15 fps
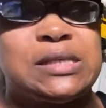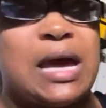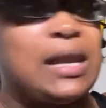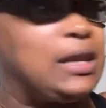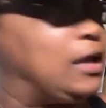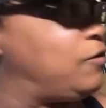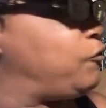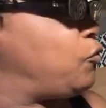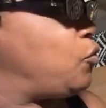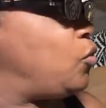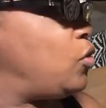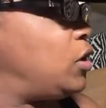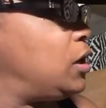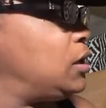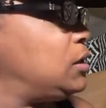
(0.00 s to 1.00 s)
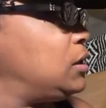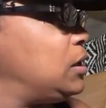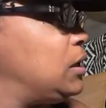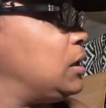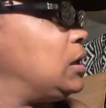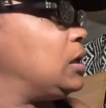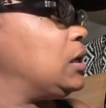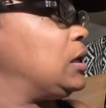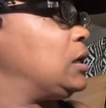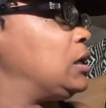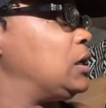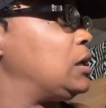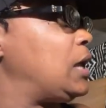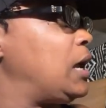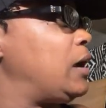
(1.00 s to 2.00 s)
I left one
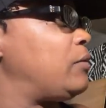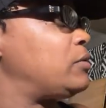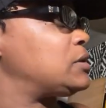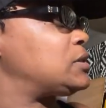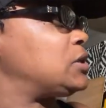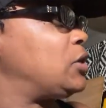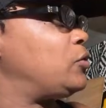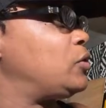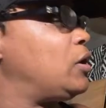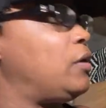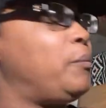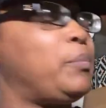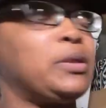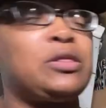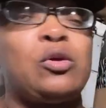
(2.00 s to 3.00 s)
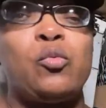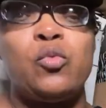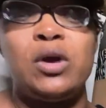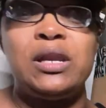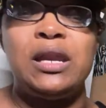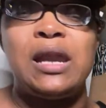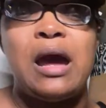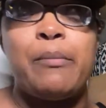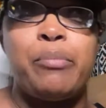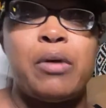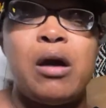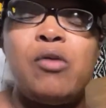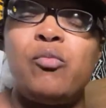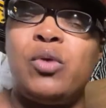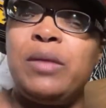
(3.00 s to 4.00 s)
in Arizona, but the one that I
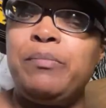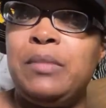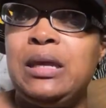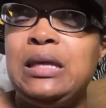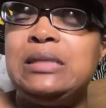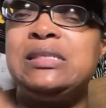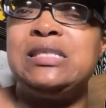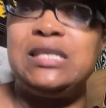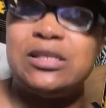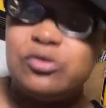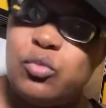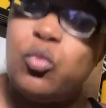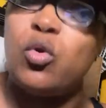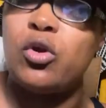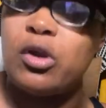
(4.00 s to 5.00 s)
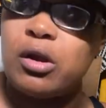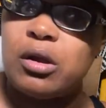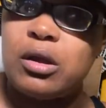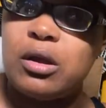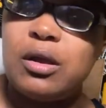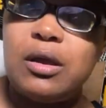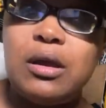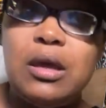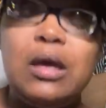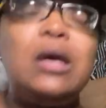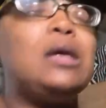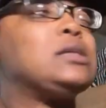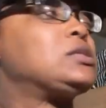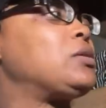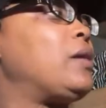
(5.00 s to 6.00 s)
brought with me didn't work,
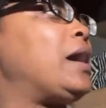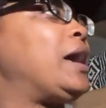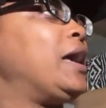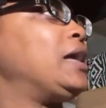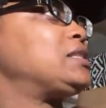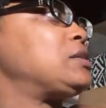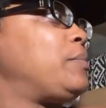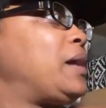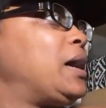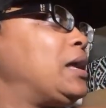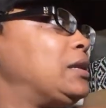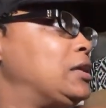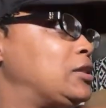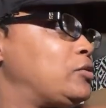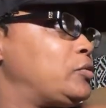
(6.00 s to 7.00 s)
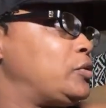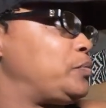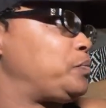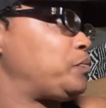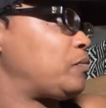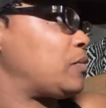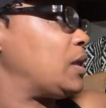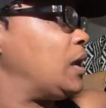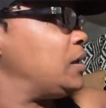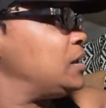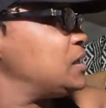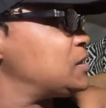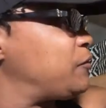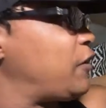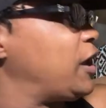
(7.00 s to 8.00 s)
so I had to buy another one. And
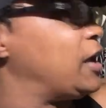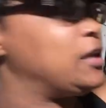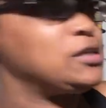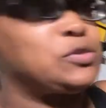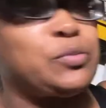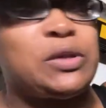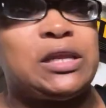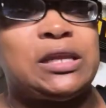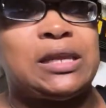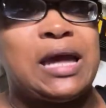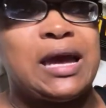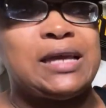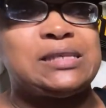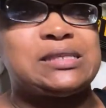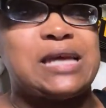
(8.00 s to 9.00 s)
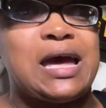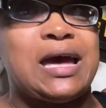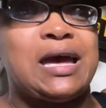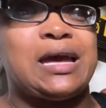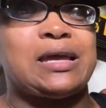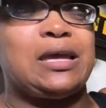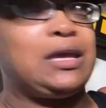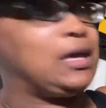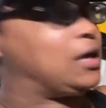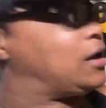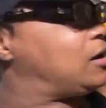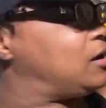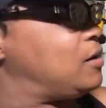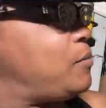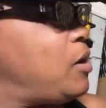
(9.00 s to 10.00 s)
this fan is really nice. I, it
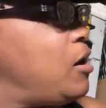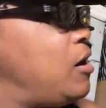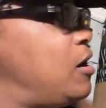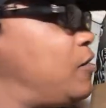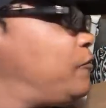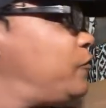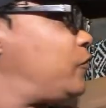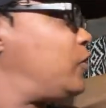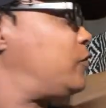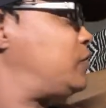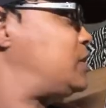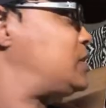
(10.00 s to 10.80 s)
could come off of